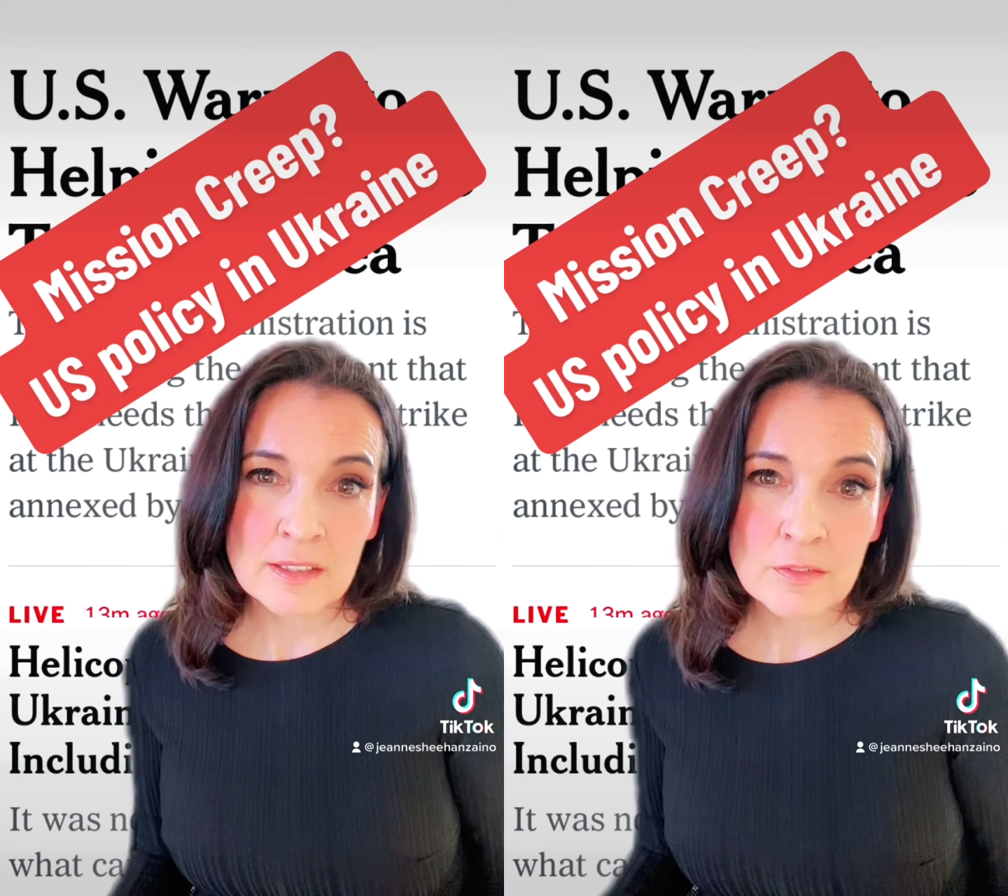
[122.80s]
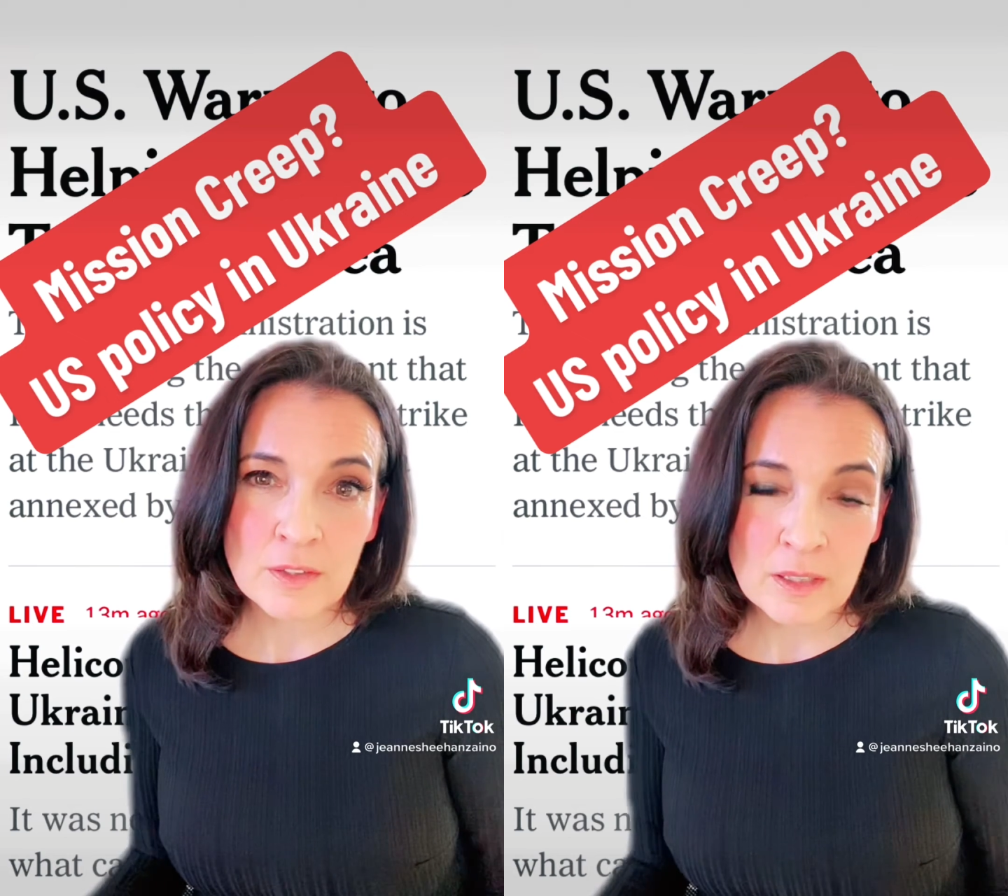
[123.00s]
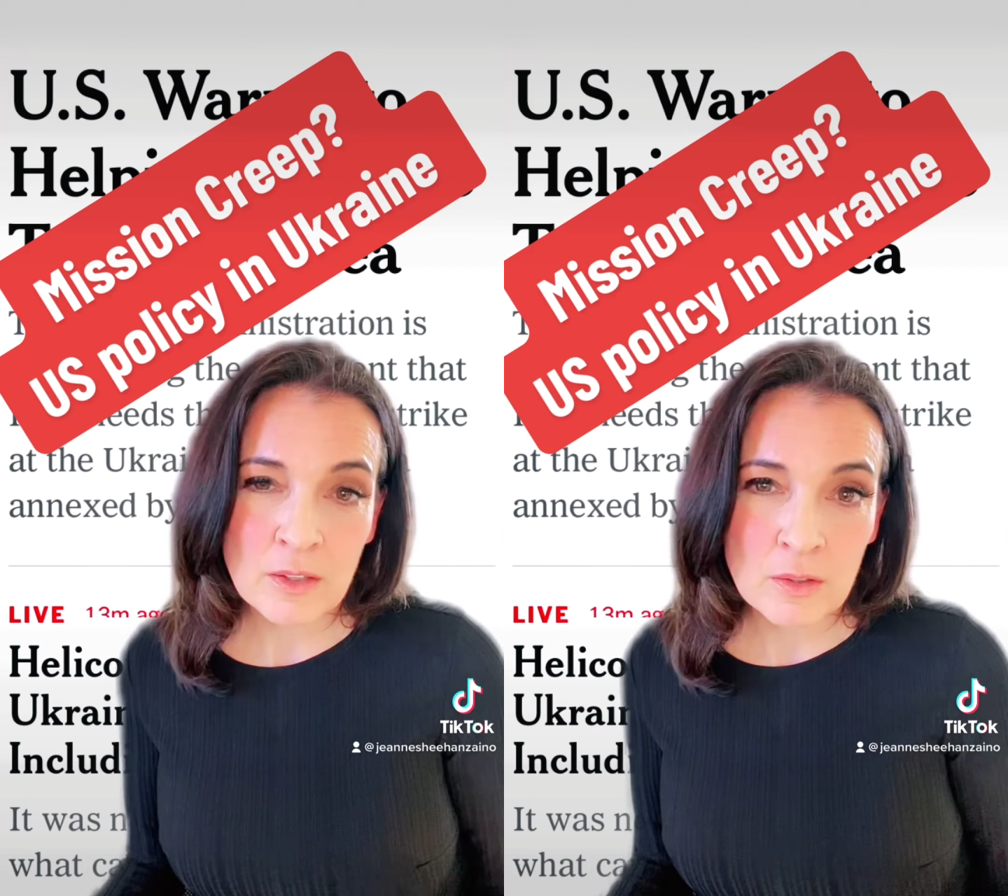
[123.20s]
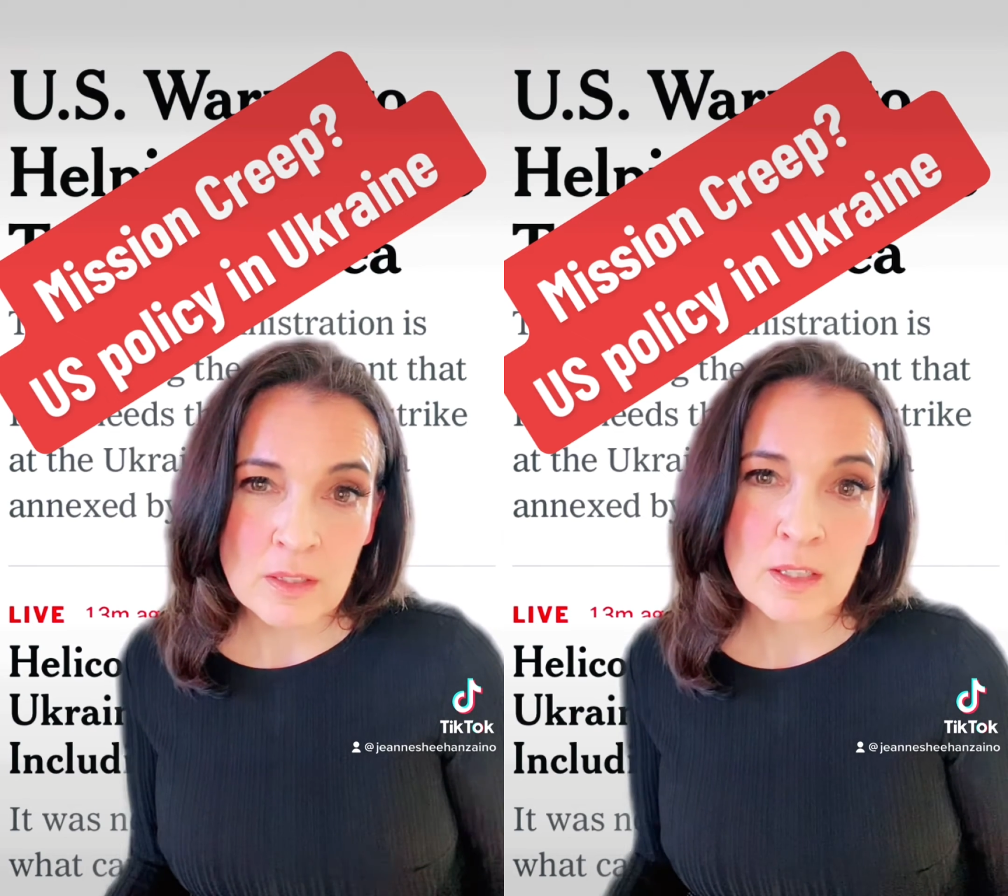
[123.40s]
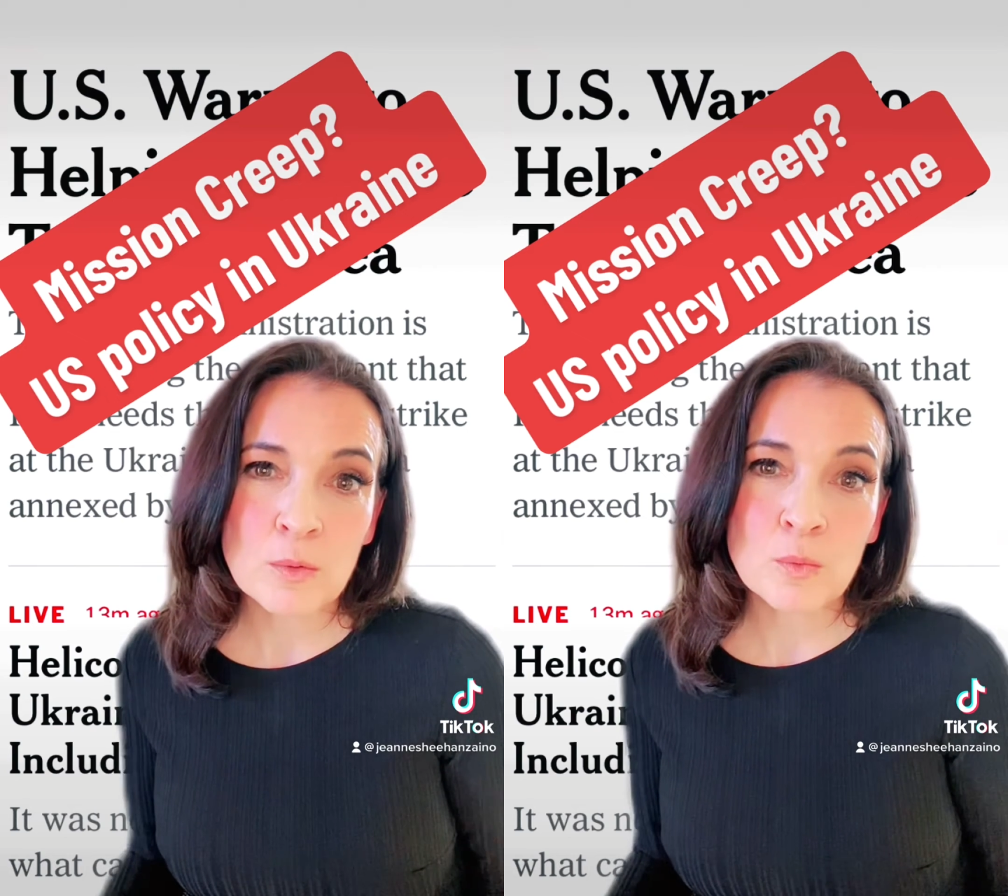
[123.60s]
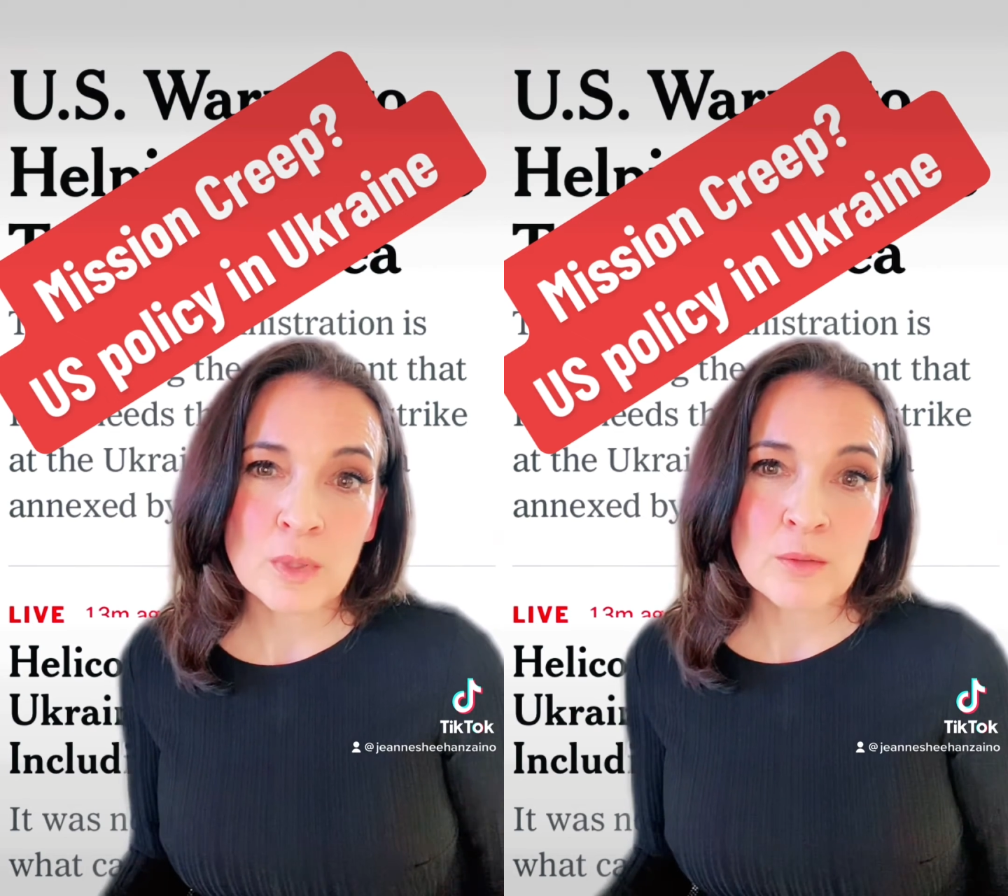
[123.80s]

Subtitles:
of clarity, we